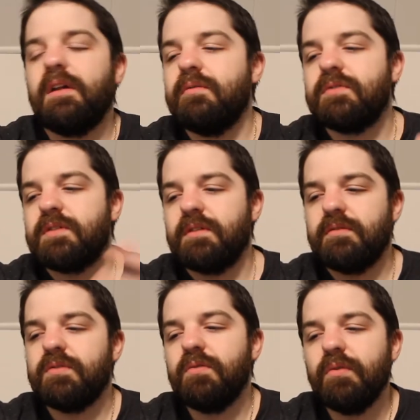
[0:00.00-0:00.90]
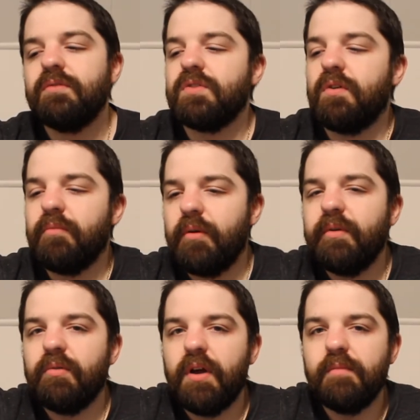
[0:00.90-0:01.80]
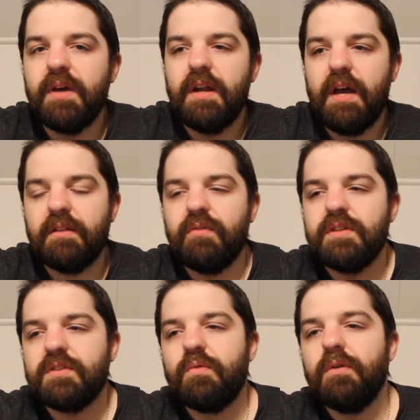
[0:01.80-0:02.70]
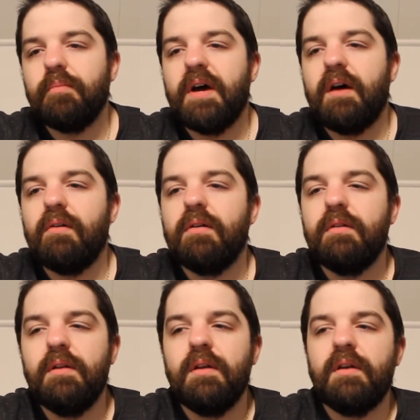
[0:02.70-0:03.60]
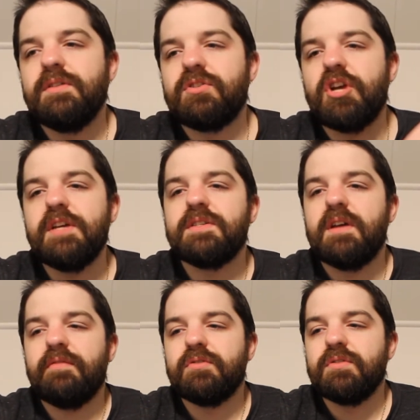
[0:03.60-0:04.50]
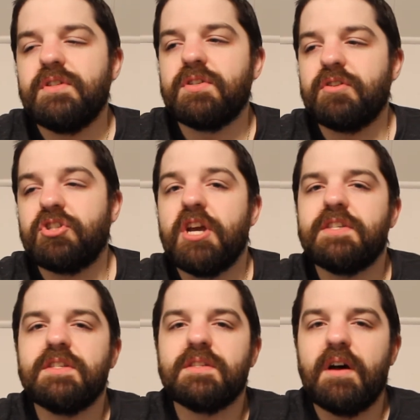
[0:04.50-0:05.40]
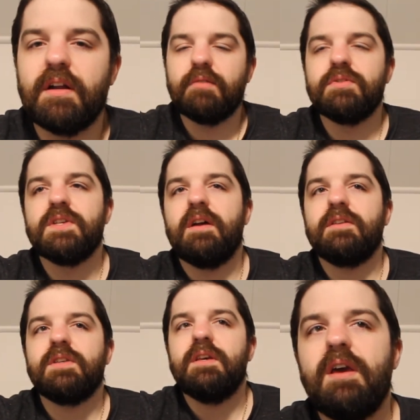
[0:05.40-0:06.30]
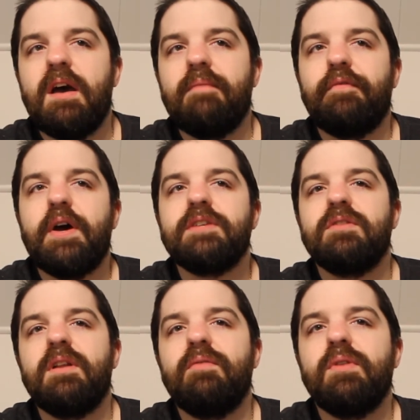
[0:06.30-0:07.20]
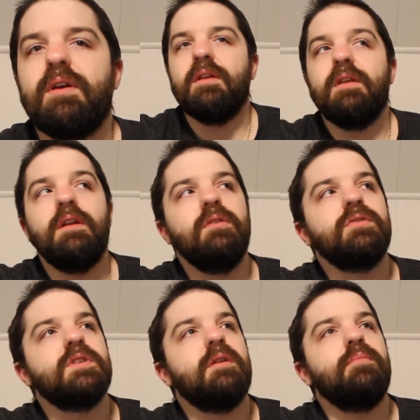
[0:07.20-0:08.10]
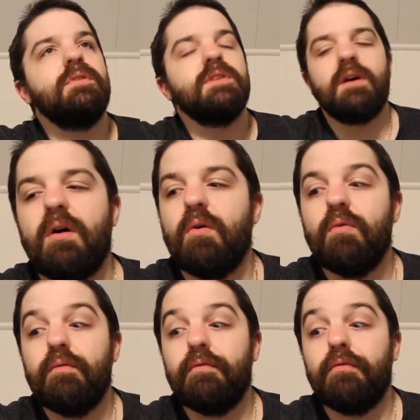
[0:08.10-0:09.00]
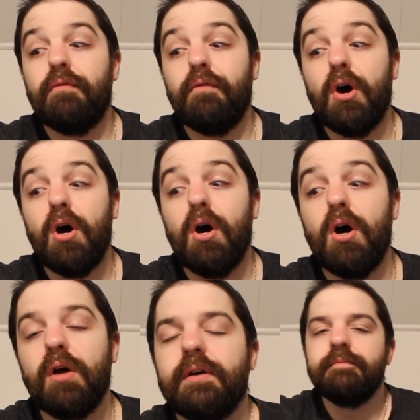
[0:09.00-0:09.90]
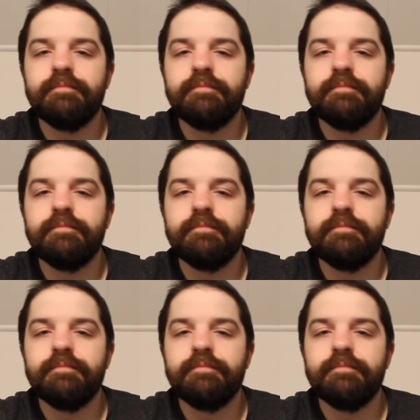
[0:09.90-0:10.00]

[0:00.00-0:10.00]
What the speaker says: it was cool. There's a whole moment where Eggman activates Quill power and he starts chasing Sonic when Sonic's like, yeah, I'm faster than everything, and then he looks up and he's like, oh fuck.